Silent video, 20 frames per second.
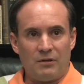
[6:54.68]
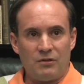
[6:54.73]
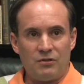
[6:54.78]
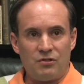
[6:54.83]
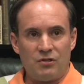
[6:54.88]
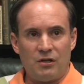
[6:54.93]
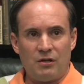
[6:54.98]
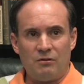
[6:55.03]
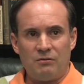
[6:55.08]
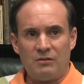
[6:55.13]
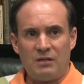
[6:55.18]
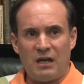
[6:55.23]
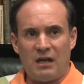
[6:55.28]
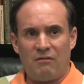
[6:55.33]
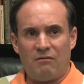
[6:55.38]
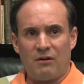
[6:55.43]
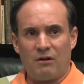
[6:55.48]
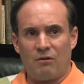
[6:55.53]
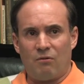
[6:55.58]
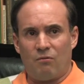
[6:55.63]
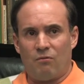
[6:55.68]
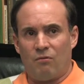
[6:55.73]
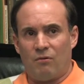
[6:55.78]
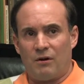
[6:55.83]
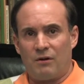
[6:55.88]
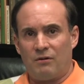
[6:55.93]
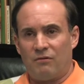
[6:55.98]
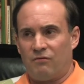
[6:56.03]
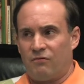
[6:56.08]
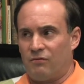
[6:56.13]
Joan's having a
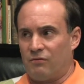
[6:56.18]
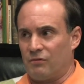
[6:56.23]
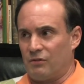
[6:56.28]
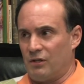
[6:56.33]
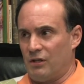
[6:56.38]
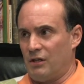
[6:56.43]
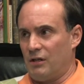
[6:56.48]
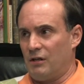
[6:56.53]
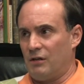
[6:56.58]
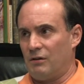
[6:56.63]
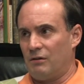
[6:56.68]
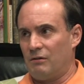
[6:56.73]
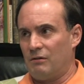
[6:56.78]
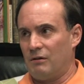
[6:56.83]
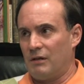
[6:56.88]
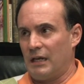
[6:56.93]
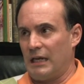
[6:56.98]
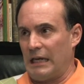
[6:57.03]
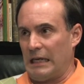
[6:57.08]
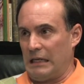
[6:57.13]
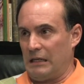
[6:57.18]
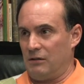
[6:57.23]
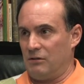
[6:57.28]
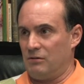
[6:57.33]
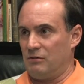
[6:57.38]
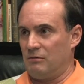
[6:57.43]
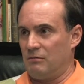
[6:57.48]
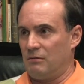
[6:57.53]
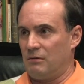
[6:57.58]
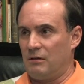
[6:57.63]
wonderful year
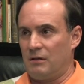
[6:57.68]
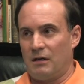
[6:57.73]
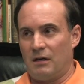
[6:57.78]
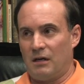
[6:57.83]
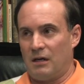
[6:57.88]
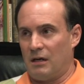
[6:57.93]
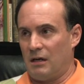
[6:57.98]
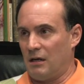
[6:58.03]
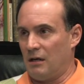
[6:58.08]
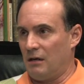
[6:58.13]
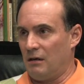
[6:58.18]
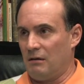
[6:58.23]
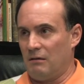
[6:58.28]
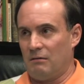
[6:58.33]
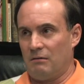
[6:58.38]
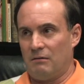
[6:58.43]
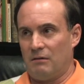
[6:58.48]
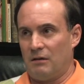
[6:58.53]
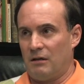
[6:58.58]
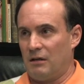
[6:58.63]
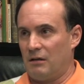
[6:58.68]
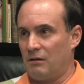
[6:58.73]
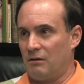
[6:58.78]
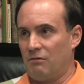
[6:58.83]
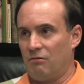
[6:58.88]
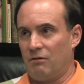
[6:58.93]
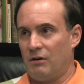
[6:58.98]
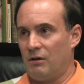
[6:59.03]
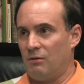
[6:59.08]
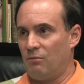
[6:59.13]
and
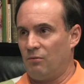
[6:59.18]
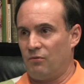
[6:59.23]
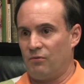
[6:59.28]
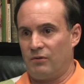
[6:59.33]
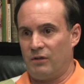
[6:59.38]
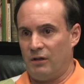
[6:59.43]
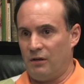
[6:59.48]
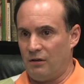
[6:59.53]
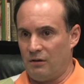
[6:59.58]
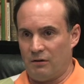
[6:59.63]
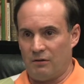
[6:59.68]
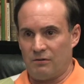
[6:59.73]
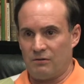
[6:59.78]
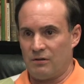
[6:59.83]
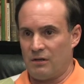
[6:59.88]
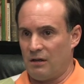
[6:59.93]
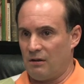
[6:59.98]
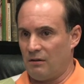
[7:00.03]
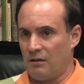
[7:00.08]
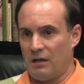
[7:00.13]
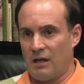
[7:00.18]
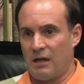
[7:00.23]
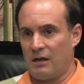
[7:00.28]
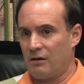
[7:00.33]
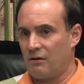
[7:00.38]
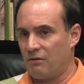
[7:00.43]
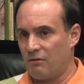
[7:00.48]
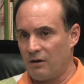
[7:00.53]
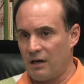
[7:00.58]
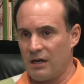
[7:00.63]
incredible year, a lot
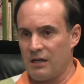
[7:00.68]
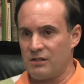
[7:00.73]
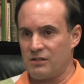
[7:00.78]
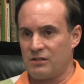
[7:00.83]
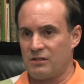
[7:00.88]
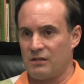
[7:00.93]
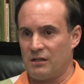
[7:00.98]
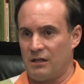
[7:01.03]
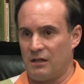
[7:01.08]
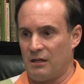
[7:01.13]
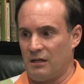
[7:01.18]
of grace.